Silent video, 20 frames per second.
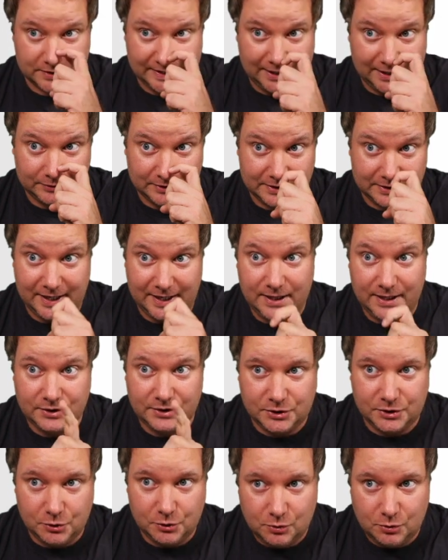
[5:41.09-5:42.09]
Now the date
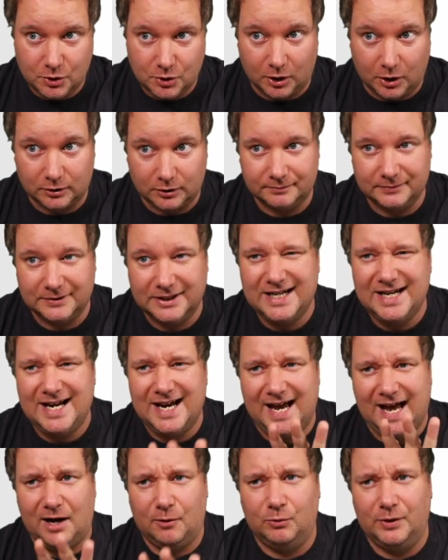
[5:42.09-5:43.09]
two column,
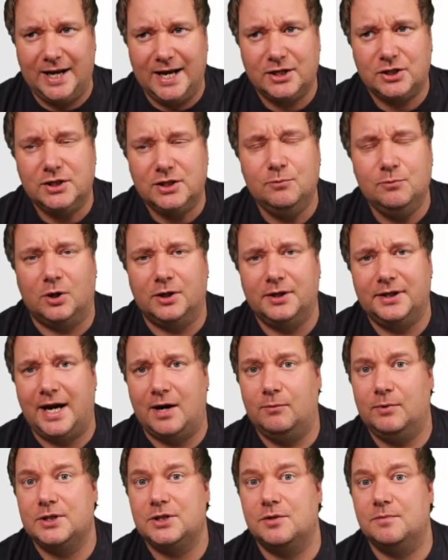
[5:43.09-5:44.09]
I would actually want that
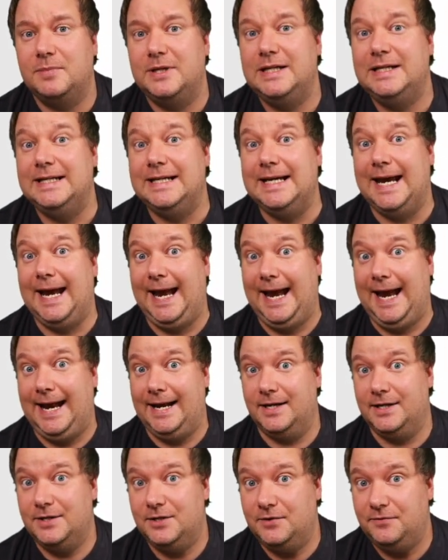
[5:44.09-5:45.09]
one to be the
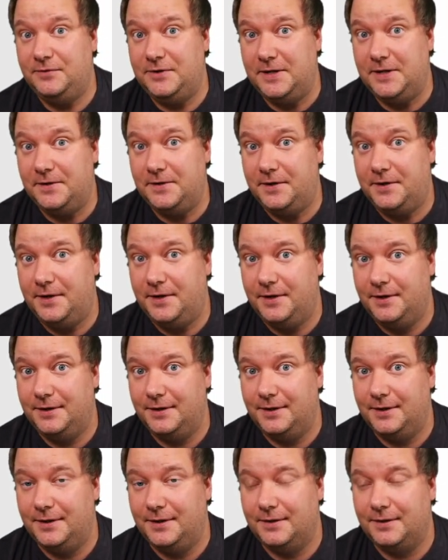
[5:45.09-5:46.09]
end of year,
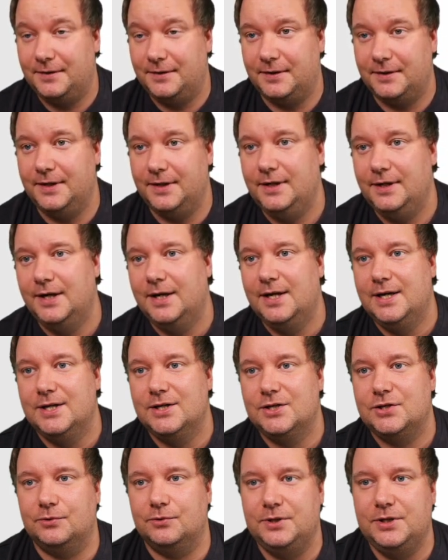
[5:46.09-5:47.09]
right?
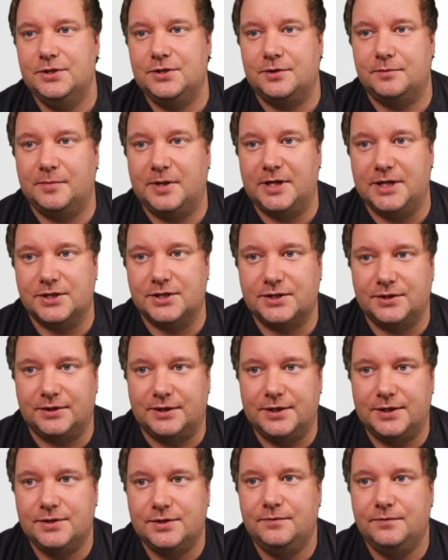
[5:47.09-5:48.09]
So these are my
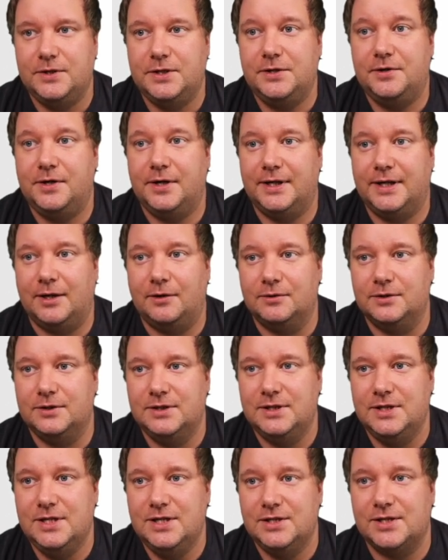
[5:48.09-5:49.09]
starts of year. Now
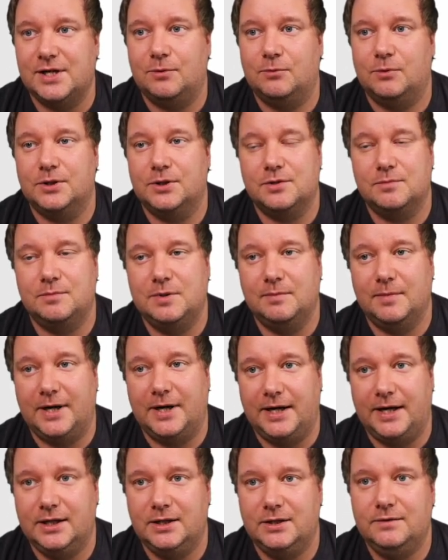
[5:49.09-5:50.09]
these I want to be my
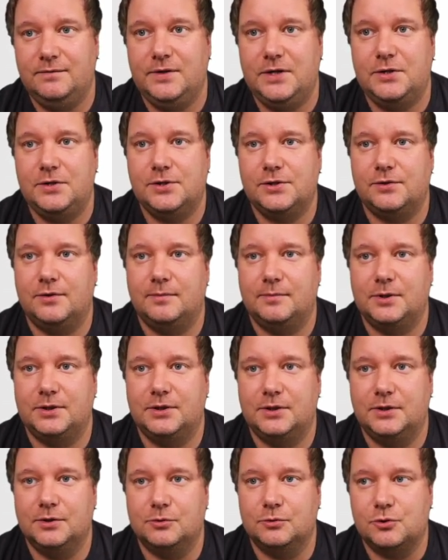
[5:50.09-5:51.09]
end of year. So I'm going to
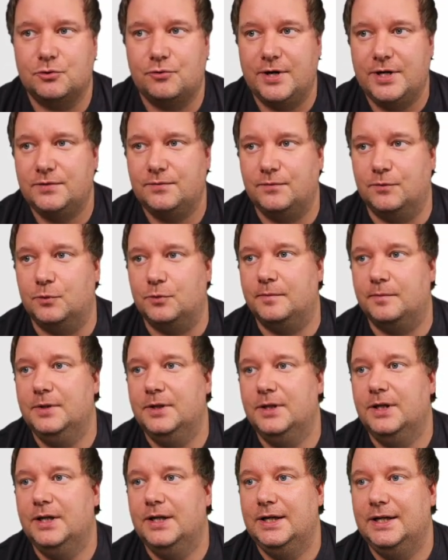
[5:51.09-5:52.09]
go transform
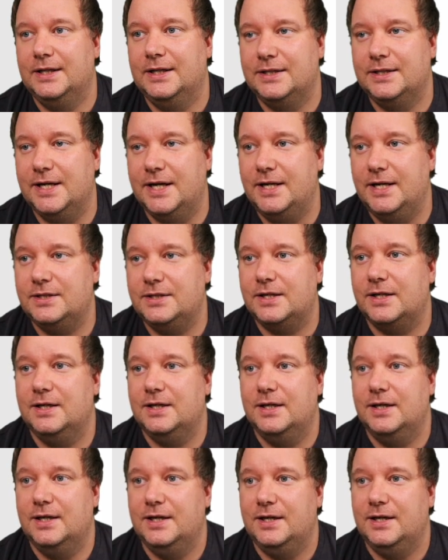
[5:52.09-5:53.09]
date,
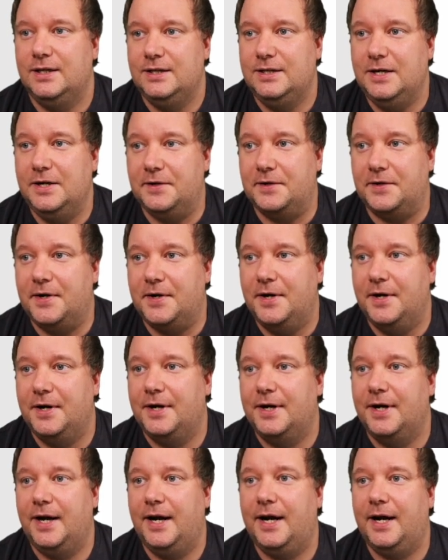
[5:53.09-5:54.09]
year,
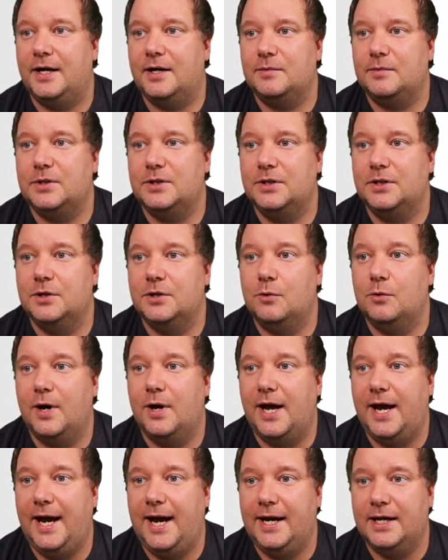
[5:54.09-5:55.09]
and I'm going to go
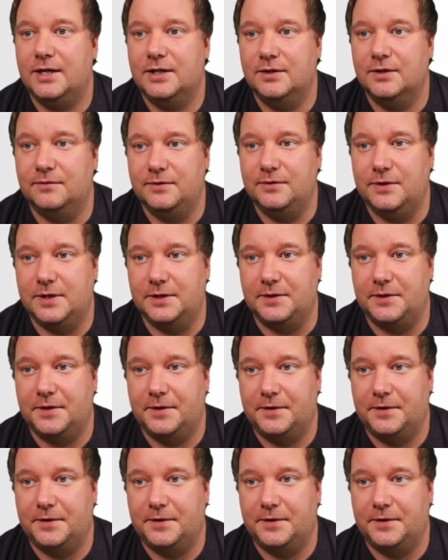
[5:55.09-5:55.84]
end of year.